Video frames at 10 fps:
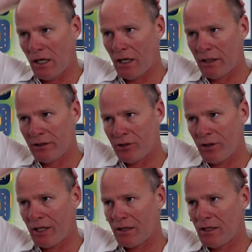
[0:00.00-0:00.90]
did you
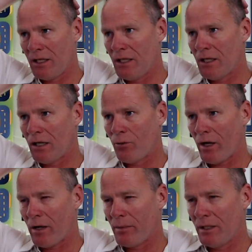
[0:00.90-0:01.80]
get the
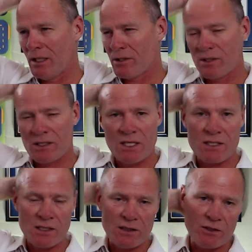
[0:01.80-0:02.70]
recommendations?
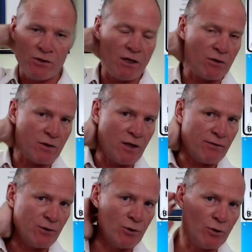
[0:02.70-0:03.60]
Easton, did you get those
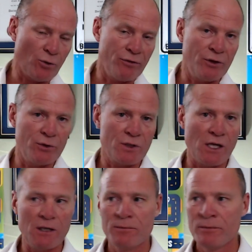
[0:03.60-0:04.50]
off Google reviews
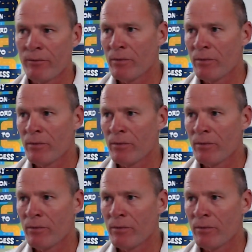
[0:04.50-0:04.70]
there?